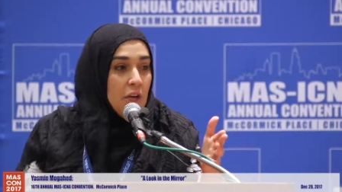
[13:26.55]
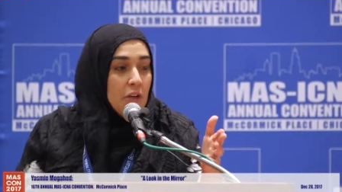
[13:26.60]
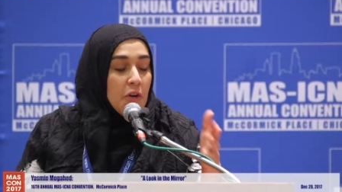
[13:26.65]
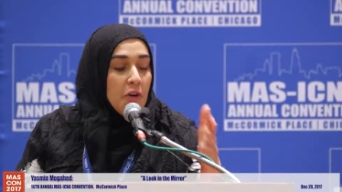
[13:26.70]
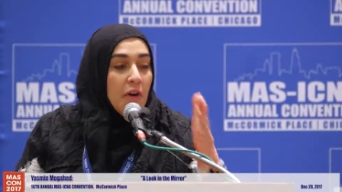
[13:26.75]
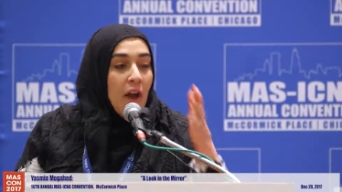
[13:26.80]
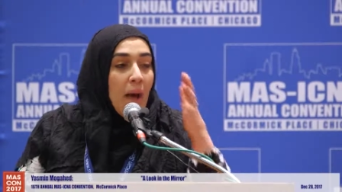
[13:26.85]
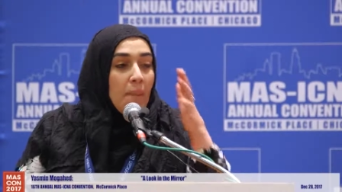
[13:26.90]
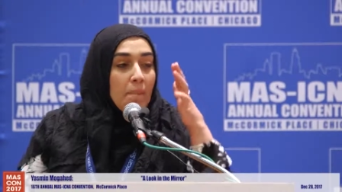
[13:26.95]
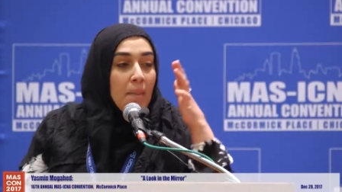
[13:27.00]

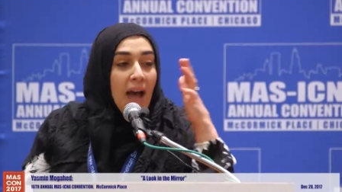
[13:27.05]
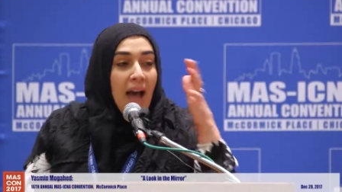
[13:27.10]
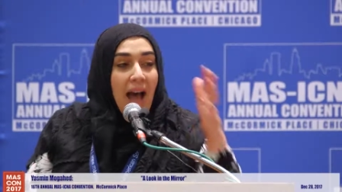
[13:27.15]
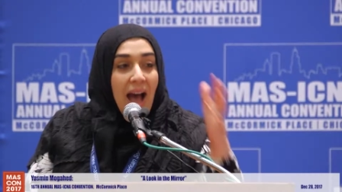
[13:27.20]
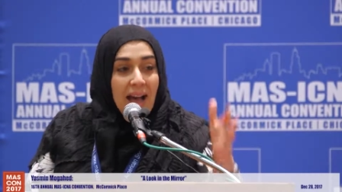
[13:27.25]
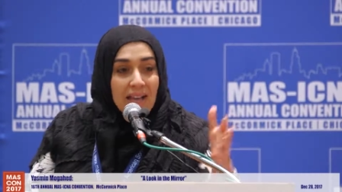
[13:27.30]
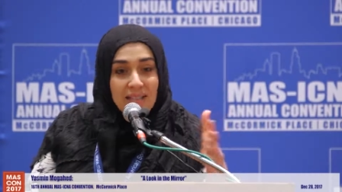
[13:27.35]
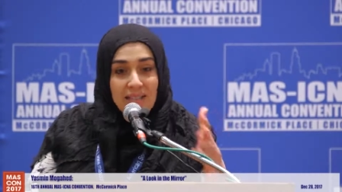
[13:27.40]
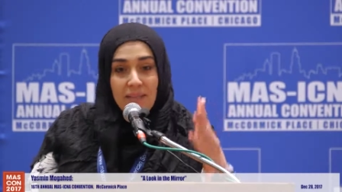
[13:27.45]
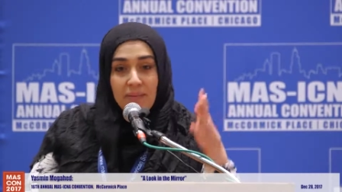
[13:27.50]
You're not
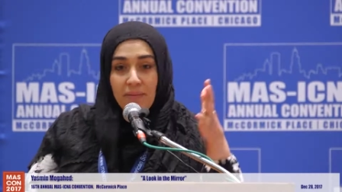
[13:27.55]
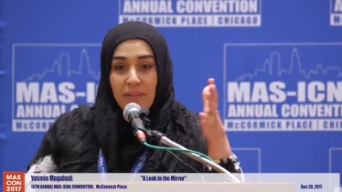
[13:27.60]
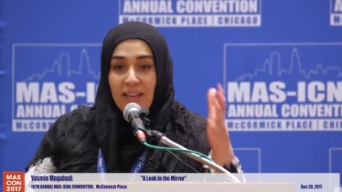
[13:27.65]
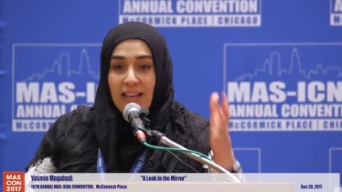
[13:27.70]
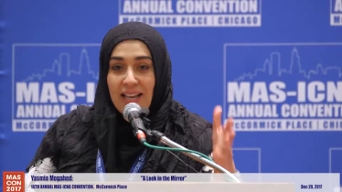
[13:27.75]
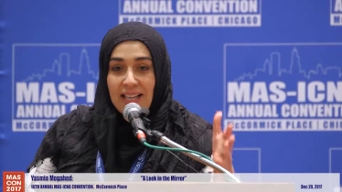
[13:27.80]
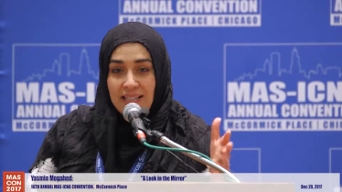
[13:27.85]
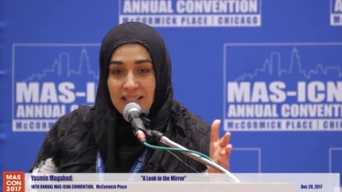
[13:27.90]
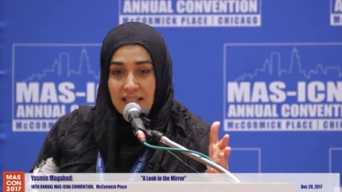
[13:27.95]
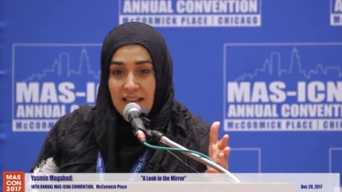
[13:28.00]

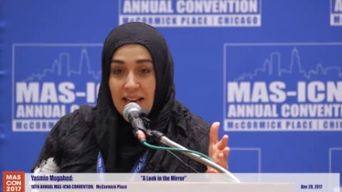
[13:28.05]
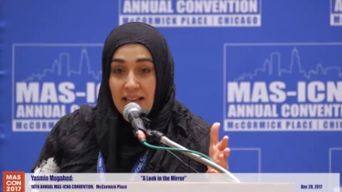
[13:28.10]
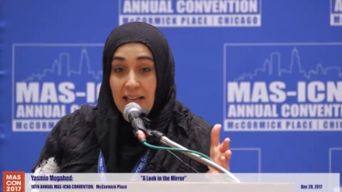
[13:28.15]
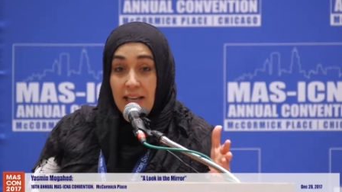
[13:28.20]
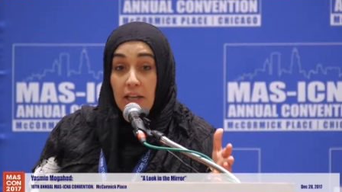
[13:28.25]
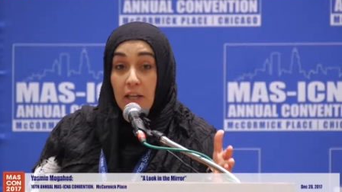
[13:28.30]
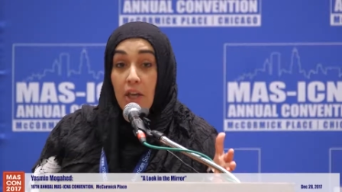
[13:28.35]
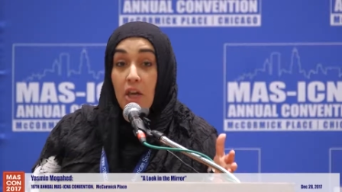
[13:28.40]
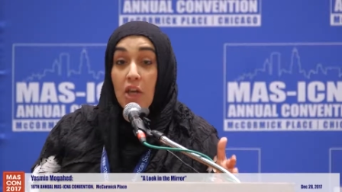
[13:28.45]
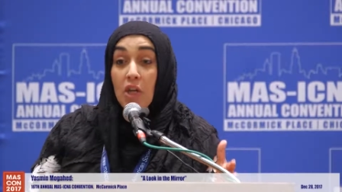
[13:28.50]
passively
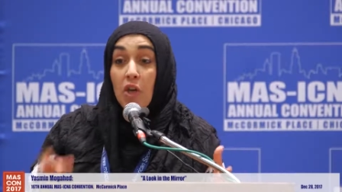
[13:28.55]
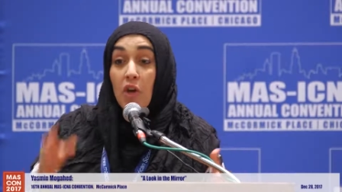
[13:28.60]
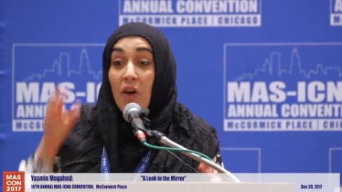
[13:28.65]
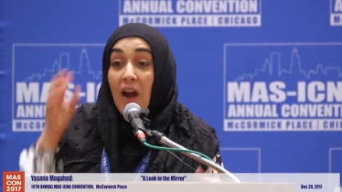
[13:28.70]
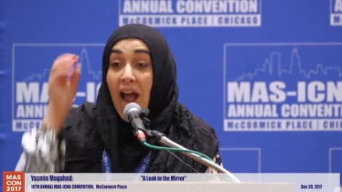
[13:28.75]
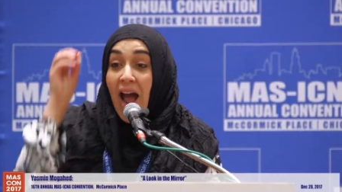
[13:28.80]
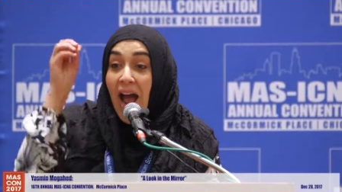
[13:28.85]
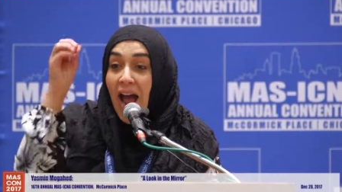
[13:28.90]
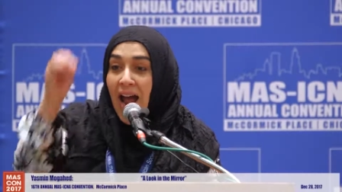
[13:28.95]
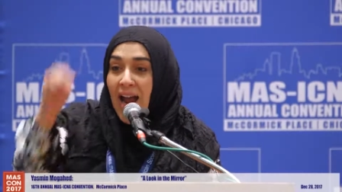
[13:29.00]
intaking,
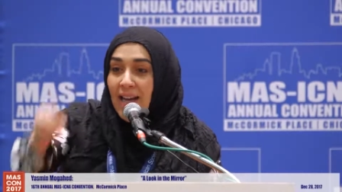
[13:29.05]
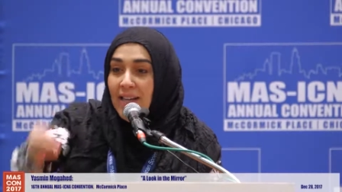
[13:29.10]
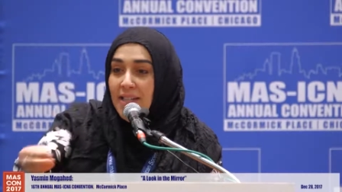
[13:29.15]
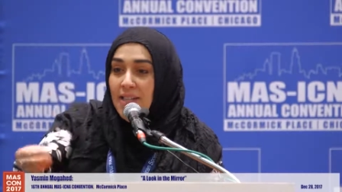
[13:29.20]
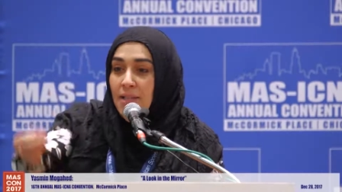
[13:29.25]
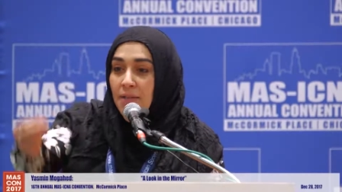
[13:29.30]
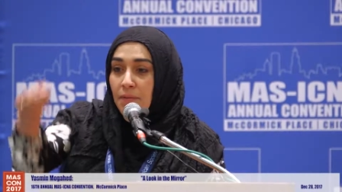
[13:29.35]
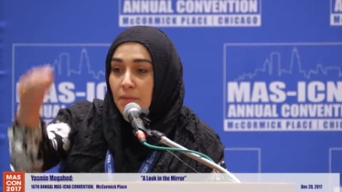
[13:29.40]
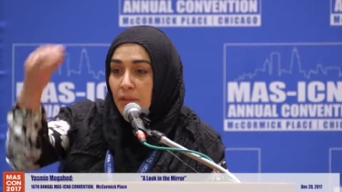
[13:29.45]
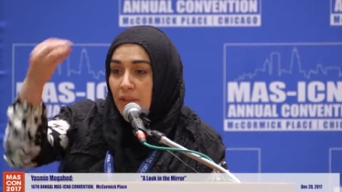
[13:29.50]
you're
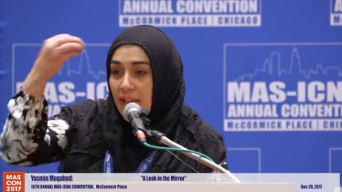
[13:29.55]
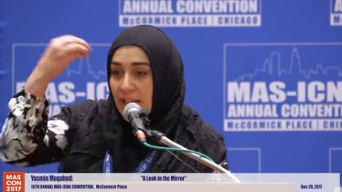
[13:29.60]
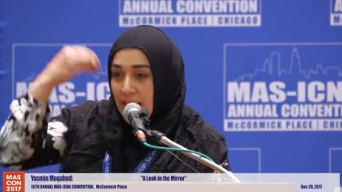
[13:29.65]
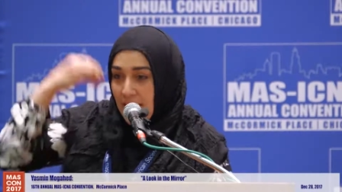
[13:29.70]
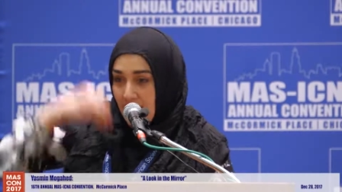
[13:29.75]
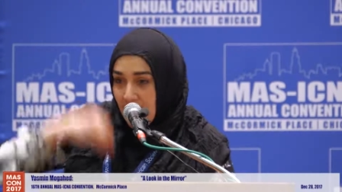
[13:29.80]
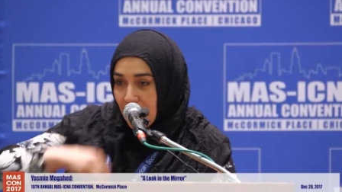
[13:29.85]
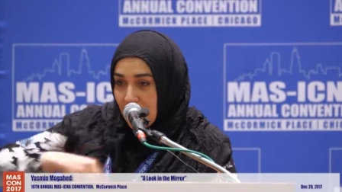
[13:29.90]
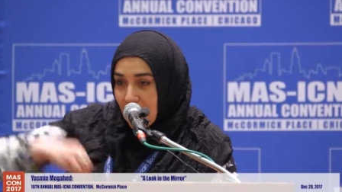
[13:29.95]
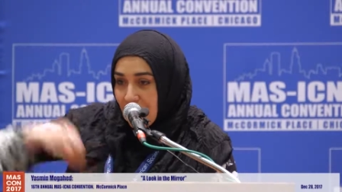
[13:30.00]

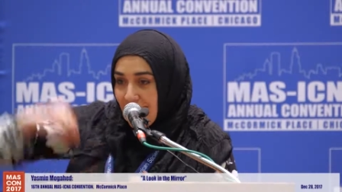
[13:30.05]
actively